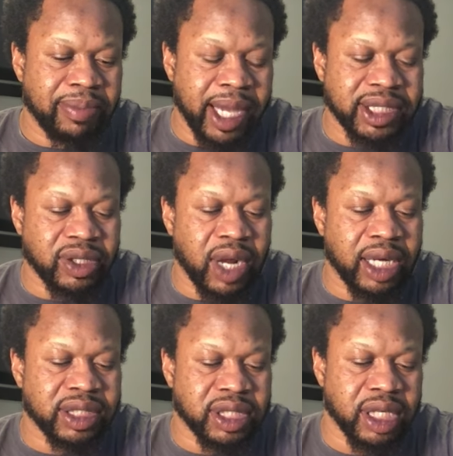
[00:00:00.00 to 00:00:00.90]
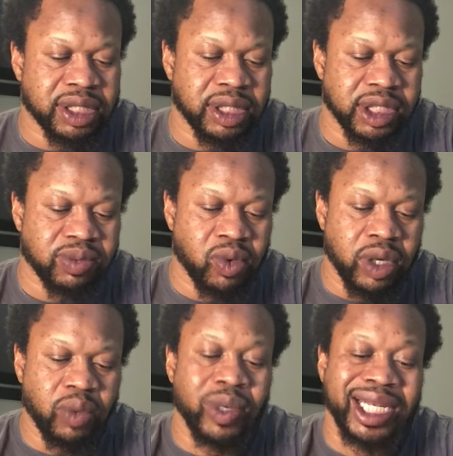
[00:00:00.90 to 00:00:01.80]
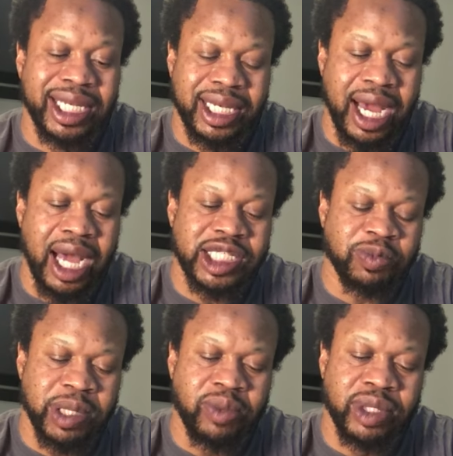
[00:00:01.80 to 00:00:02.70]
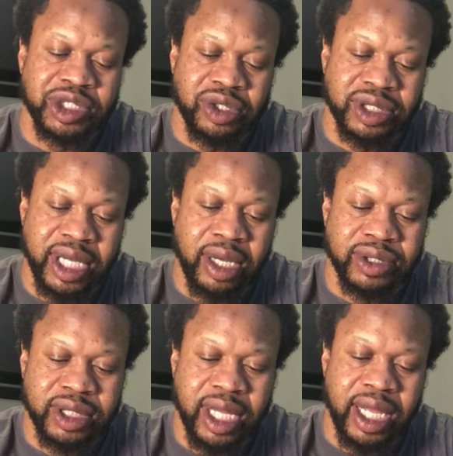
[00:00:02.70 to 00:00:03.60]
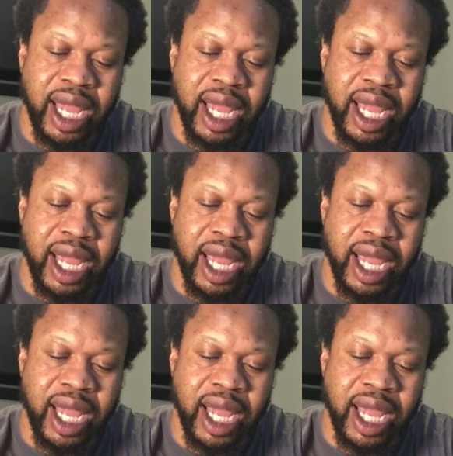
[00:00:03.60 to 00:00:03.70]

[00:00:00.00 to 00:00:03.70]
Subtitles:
based on our discussion this morning, we did not speak with your child today.